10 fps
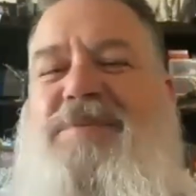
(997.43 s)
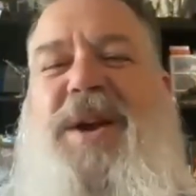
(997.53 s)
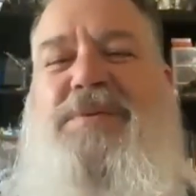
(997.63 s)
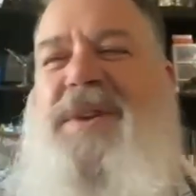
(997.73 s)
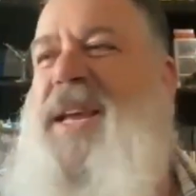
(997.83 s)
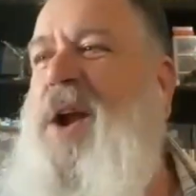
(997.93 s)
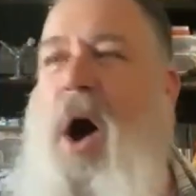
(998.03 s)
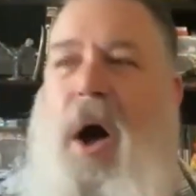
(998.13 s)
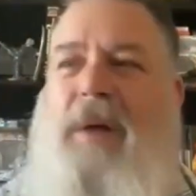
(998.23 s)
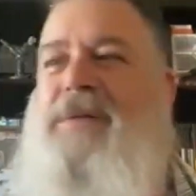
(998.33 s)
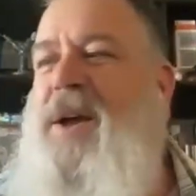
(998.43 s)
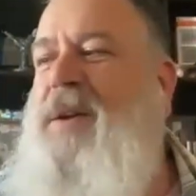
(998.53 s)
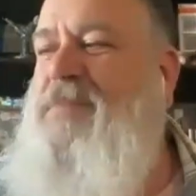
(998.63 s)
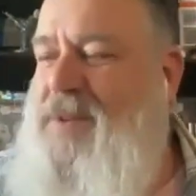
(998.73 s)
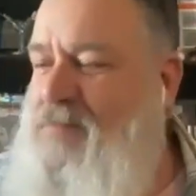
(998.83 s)
we don't need all of the,
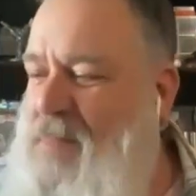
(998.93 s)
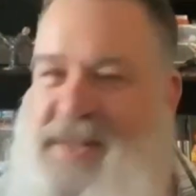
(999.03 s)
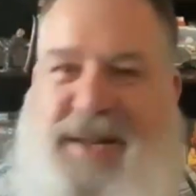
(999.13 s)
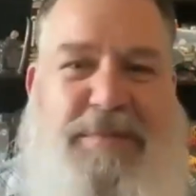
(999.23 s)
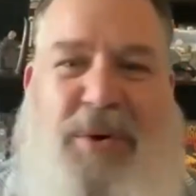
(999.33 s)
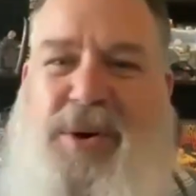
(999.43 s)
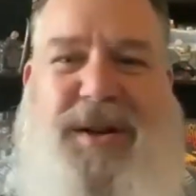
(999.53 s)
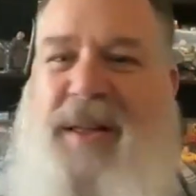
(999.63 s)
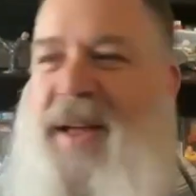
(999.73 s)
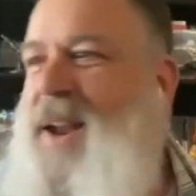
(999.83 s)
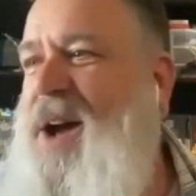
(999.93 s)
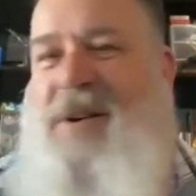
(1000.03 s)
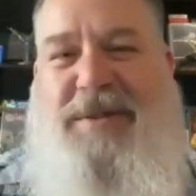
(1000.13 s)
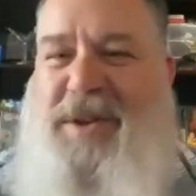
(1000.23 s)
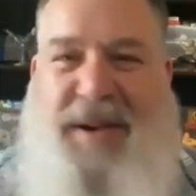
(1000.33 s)
the, mixing boards and all that. Now
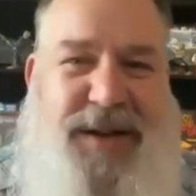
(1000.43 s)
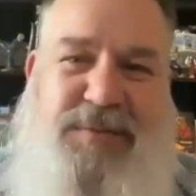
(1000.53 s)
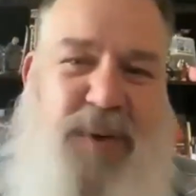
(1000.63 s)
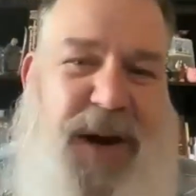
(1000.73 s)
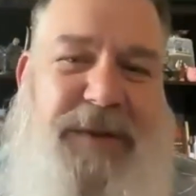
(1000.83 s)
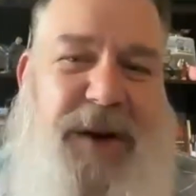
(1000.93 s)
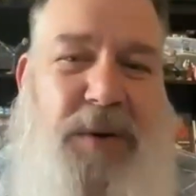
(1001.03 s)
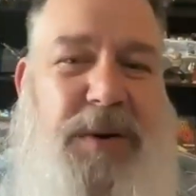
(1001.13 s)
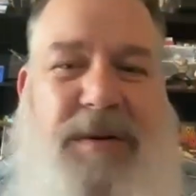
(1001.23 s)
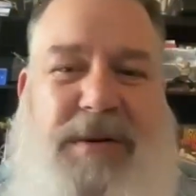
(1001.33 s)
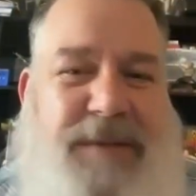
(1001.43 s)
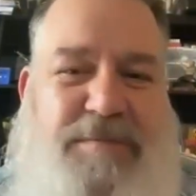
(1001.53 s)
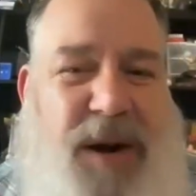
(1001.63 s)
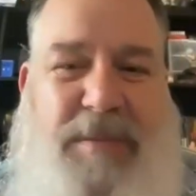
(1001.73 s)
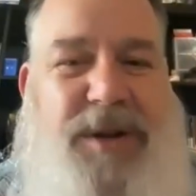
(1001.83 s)
all we need is what a phone. It
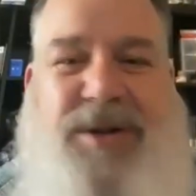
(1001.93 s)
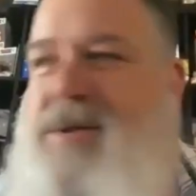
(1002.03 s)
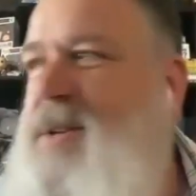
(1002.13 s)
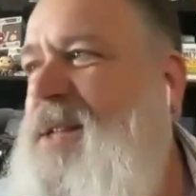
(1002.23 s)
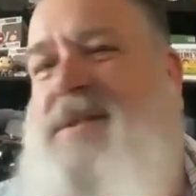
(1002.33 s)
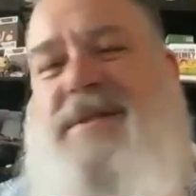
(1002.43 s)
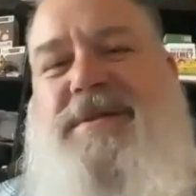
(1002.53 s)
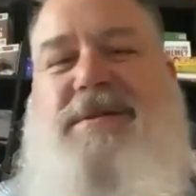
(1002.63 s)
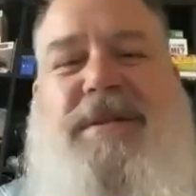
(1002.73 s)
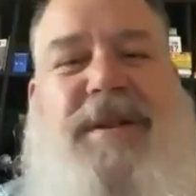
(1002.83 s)
pretty much that's.